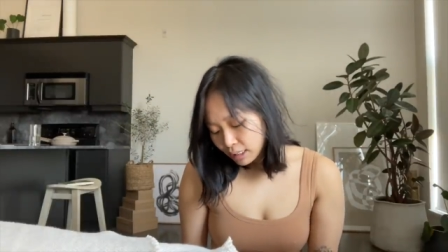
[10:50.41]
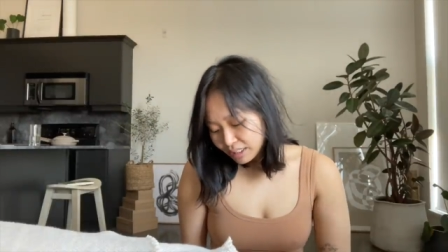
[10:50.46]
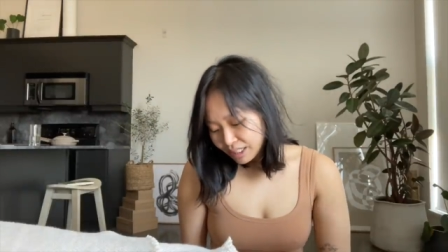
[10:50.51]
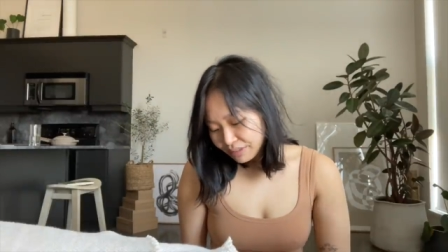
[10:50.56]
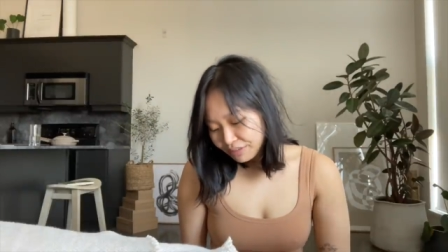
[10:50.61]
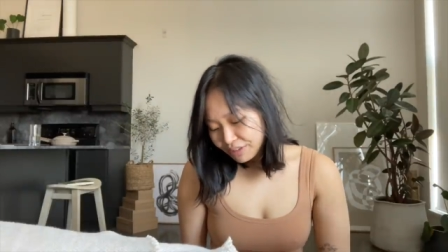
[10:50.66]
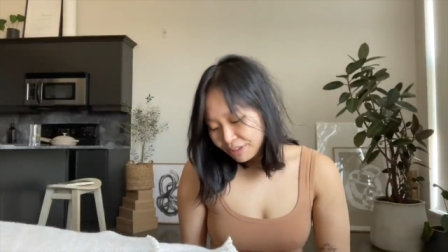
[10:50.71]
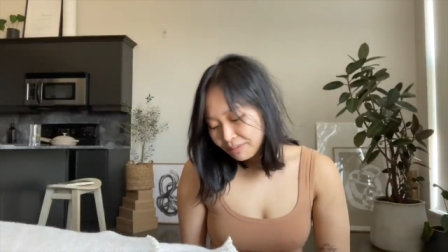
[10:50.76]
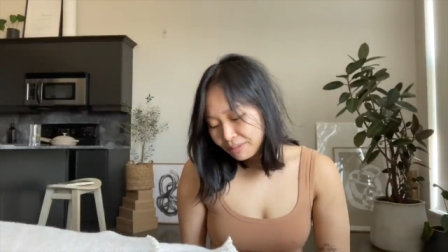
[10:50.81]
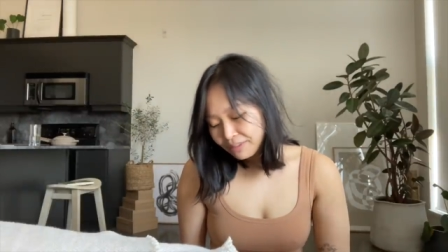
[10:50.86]

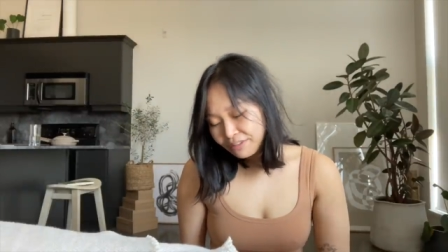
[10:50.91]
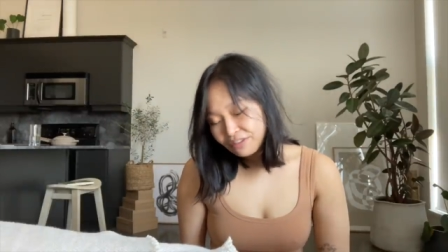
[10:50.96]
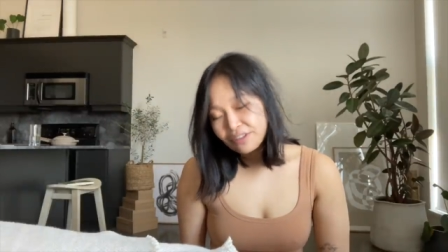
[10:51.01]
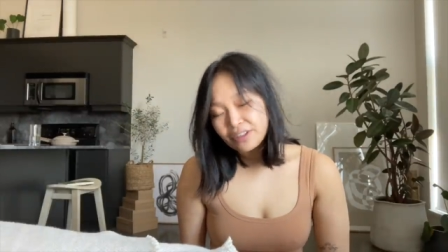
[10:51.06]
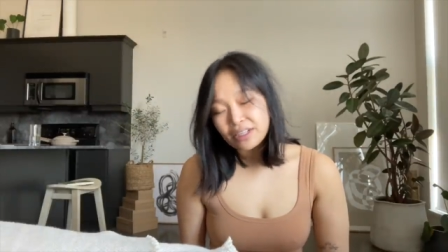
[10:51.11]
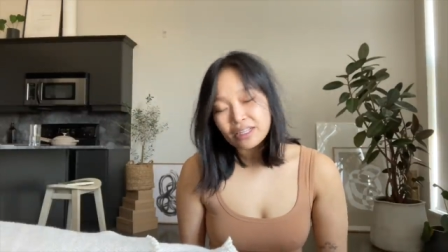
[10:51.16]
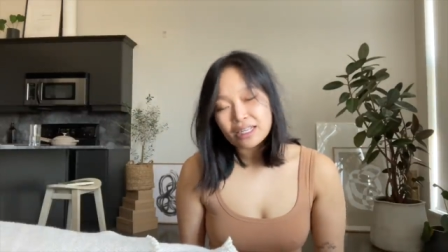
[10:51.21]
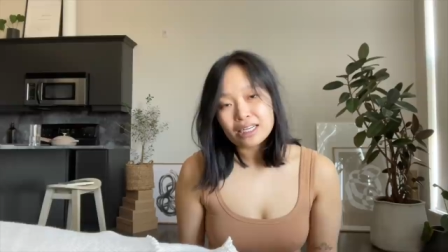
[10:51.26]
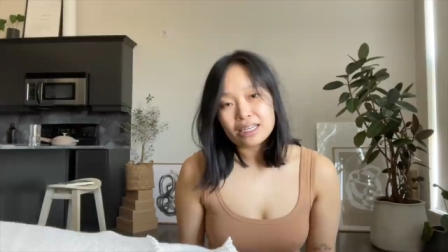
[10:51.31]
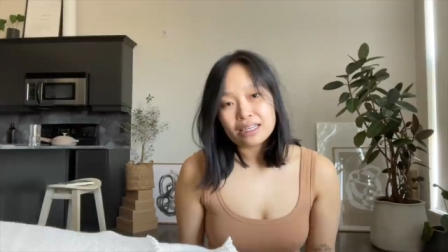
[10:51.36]
If you've been
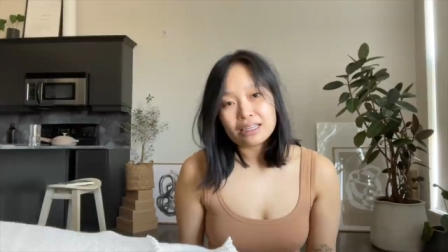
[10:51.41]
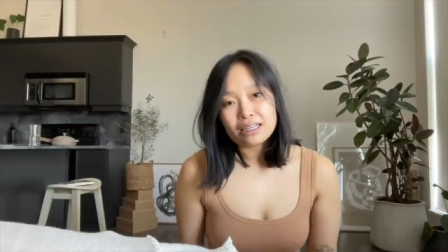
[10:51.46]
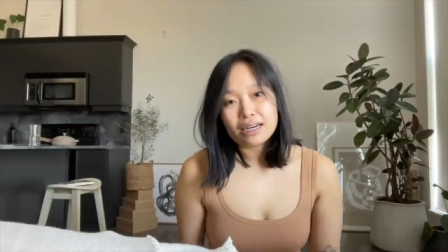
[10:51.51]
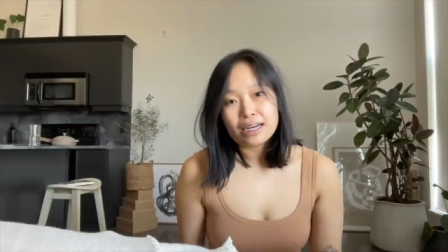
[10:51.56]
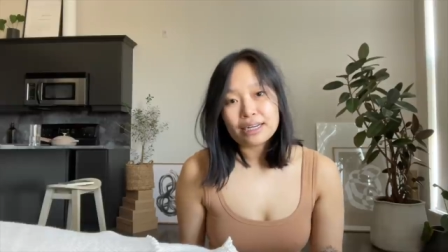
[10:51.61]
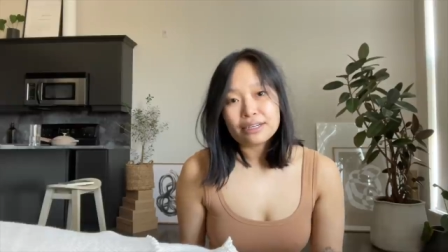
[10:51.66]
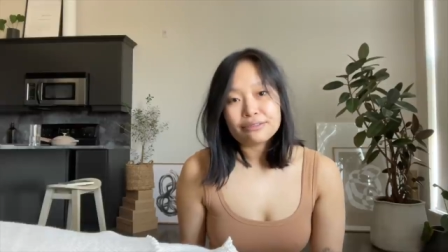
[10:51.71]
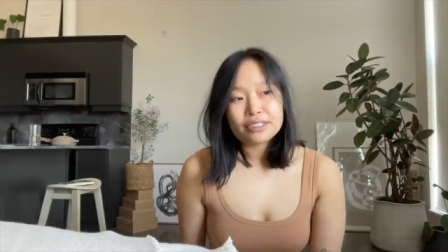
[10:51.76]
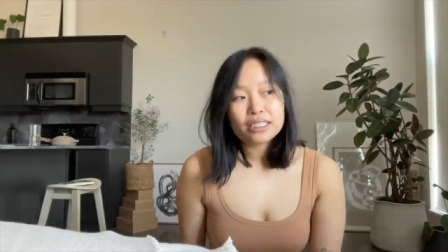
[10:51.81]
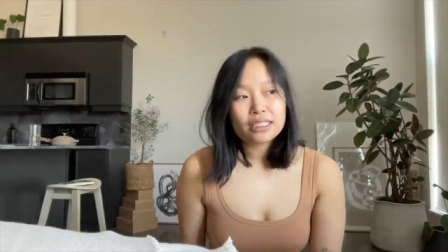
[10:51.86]
feeling
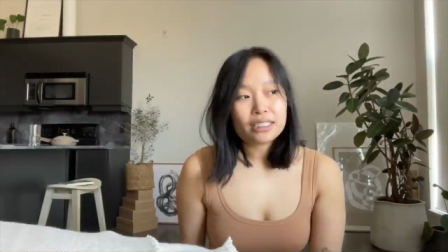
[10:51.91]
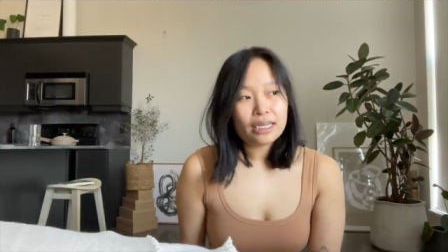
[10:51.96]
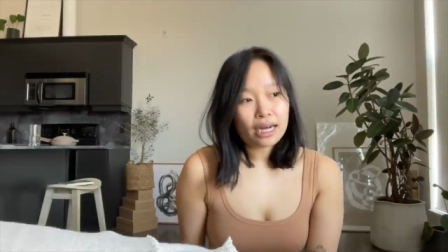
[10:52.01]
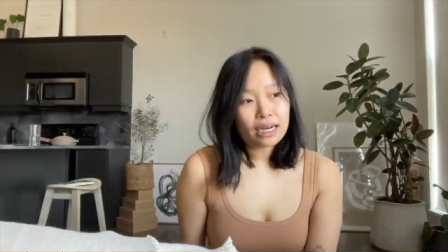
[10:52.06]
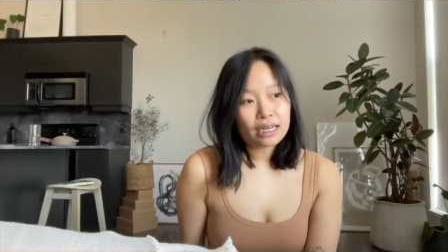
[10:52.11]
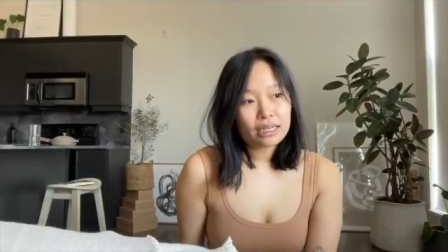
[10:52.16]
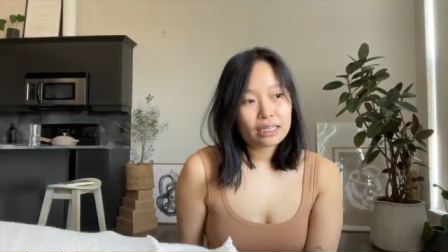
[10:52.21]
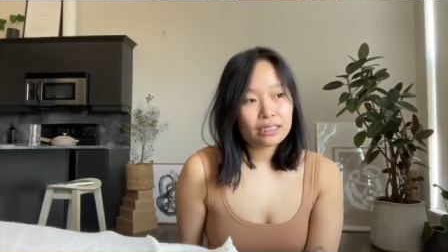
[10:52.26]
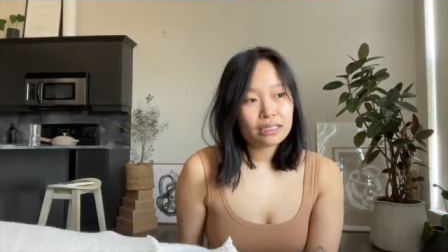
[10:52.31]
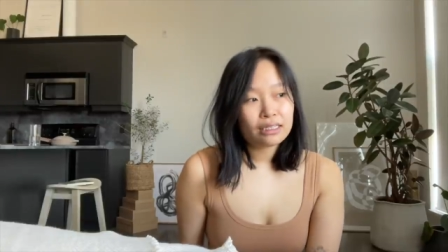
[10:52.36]
kind of
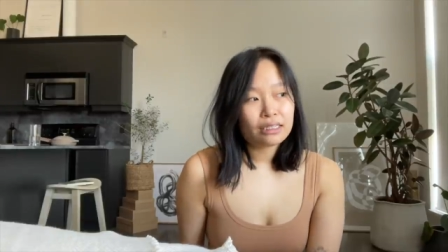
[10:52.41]
stuck